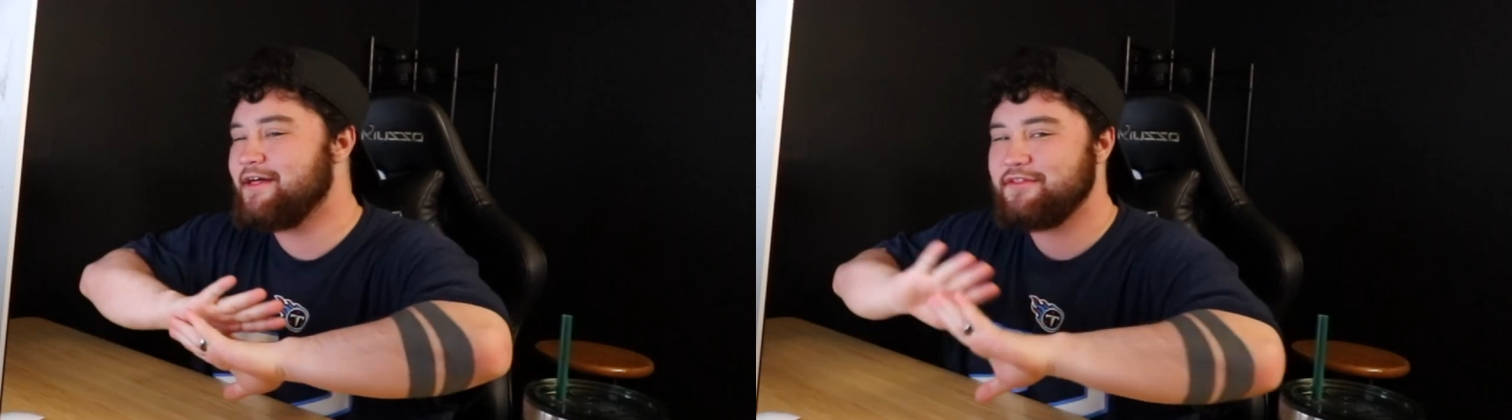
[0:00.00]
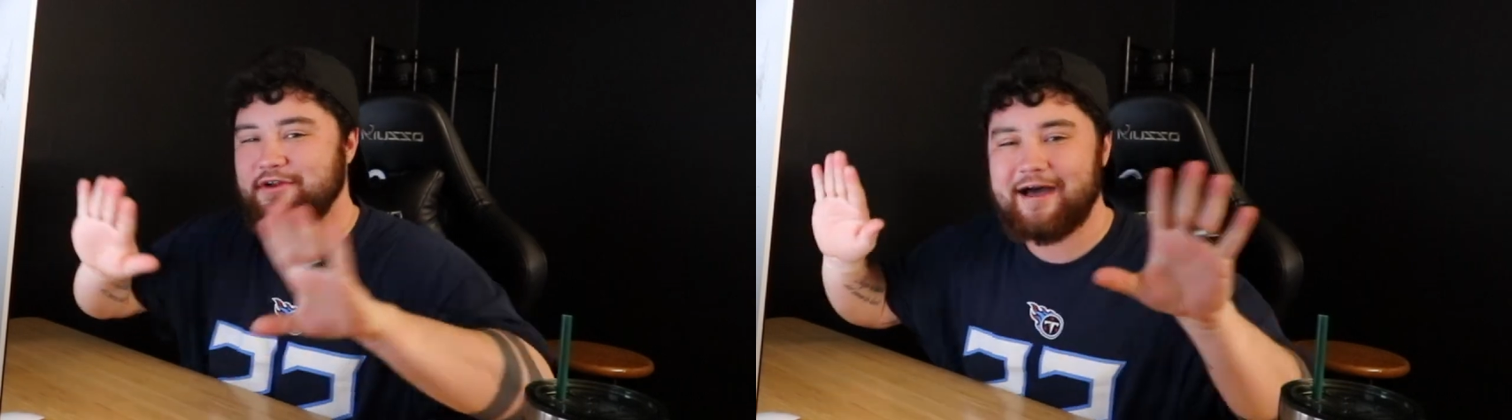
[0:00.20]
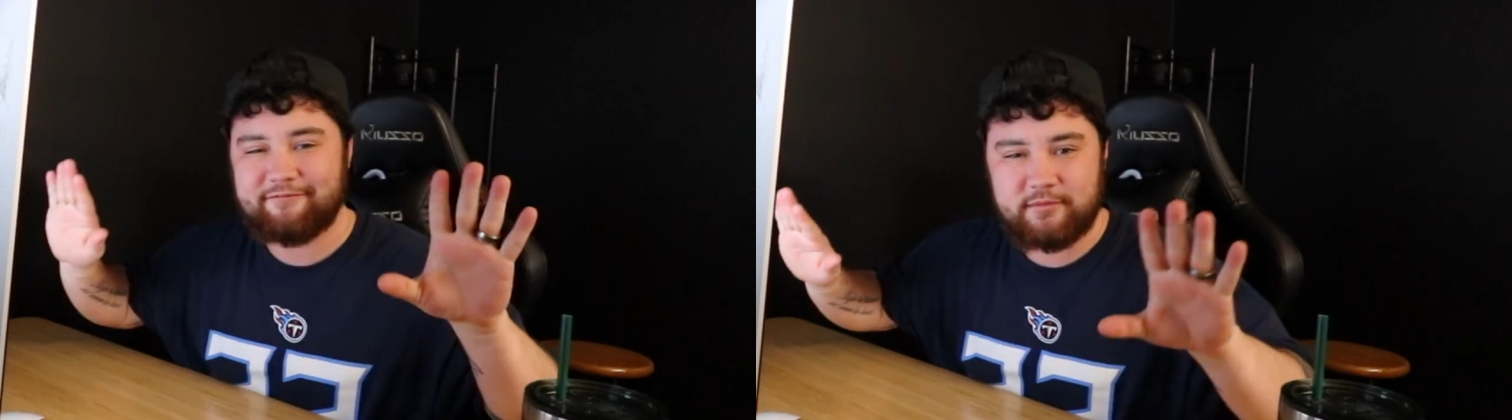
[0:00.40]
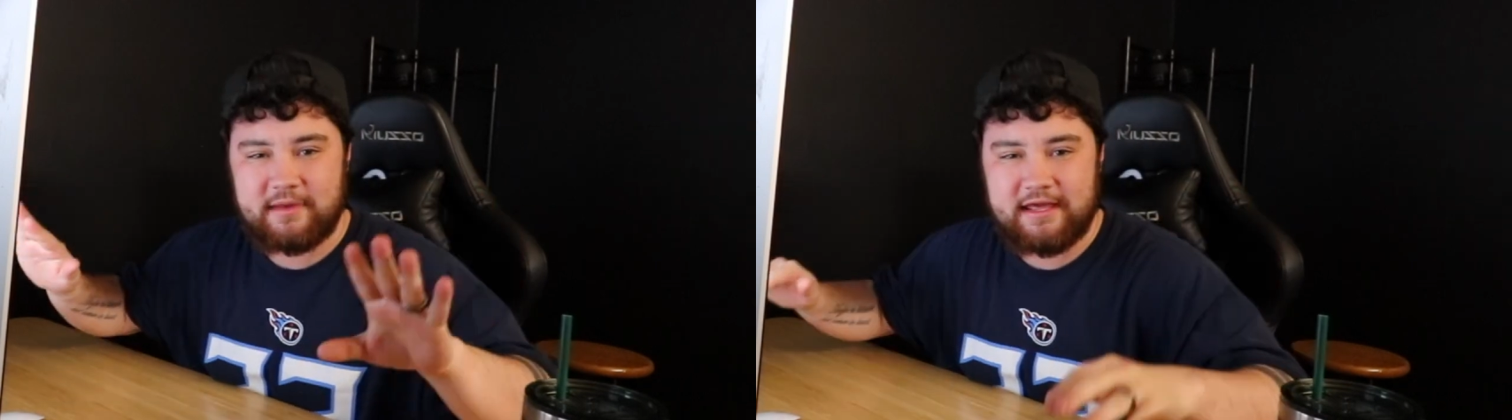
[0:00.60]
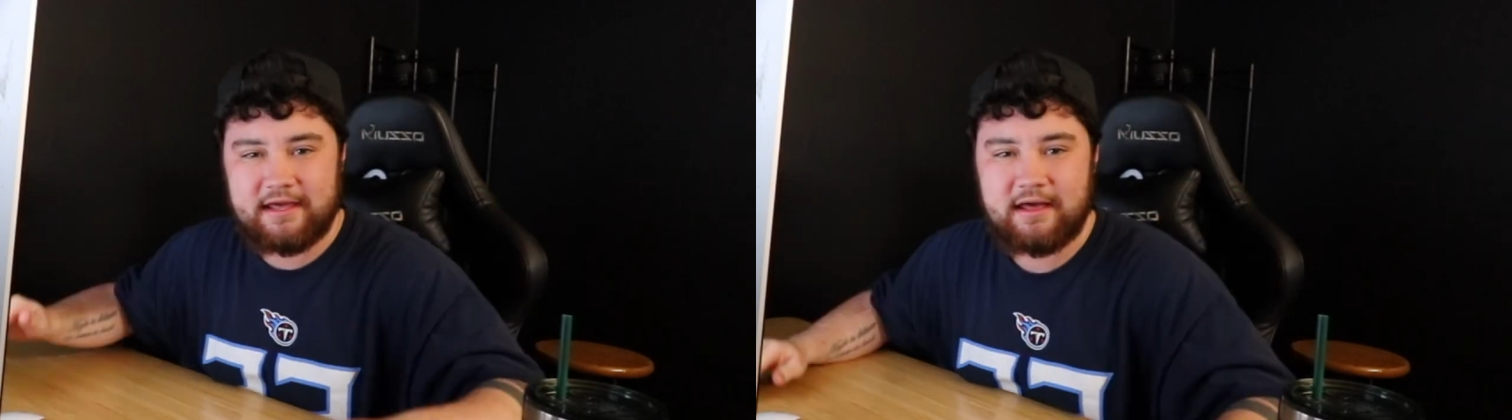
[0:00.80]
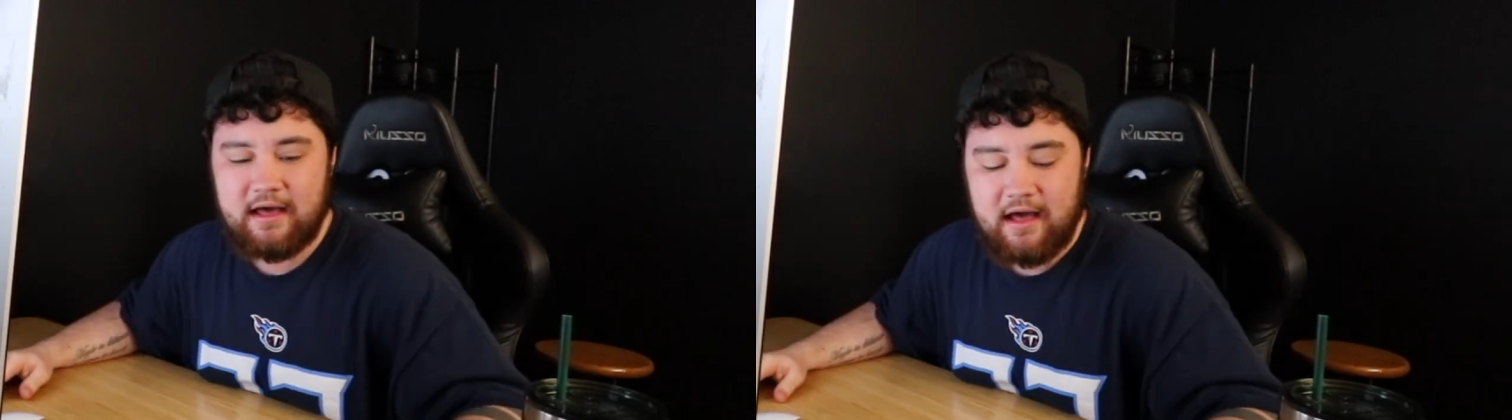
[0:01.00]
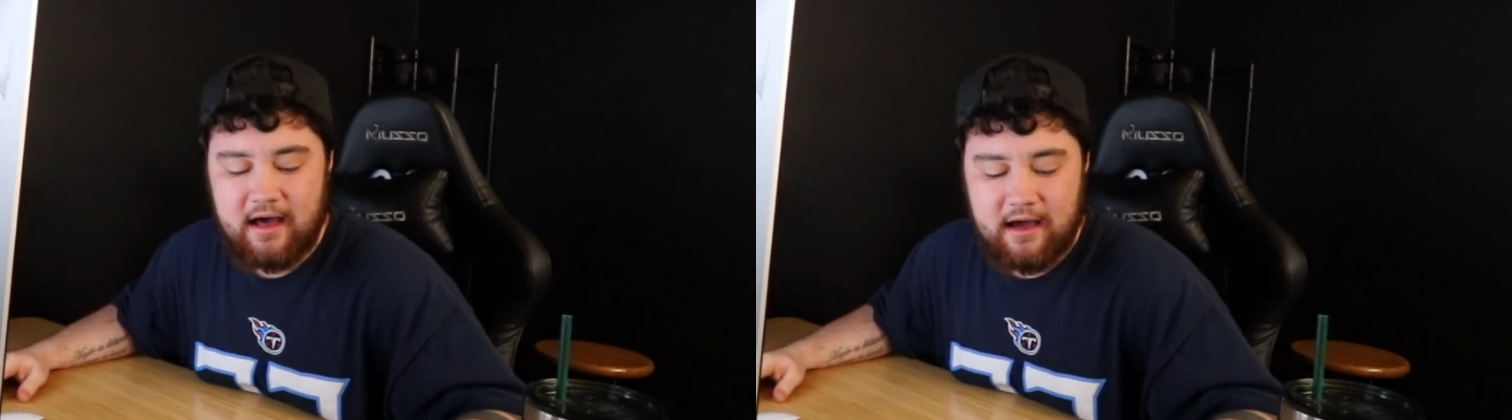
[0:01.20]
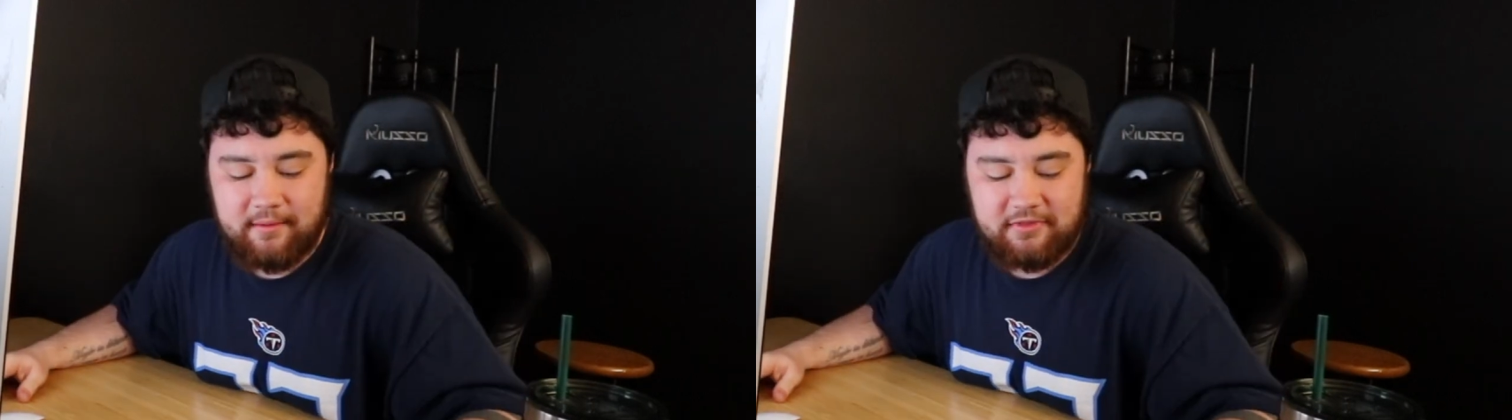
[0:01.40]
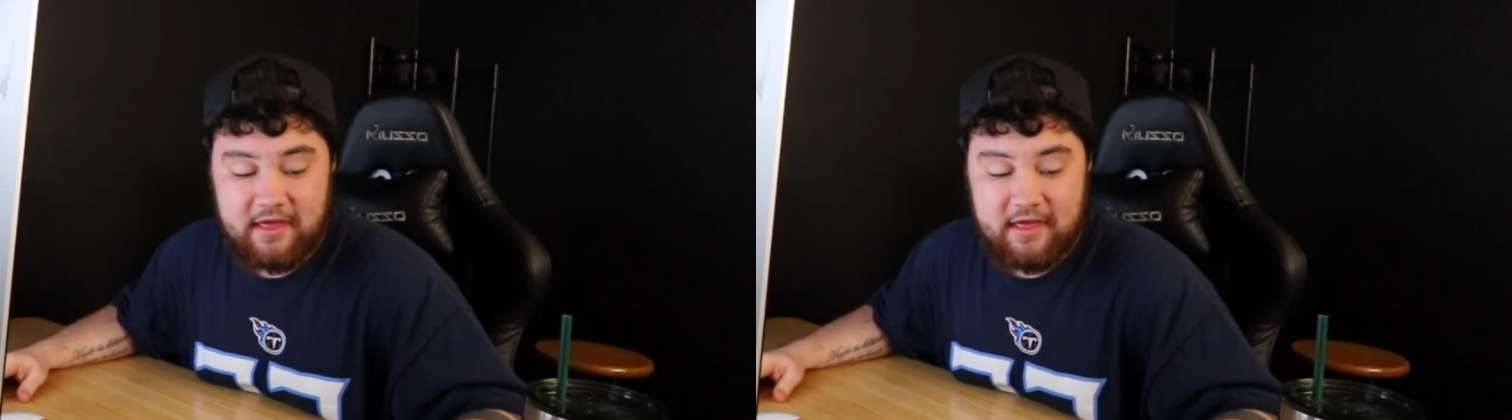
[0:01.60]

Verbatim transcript: They're not for me. Um,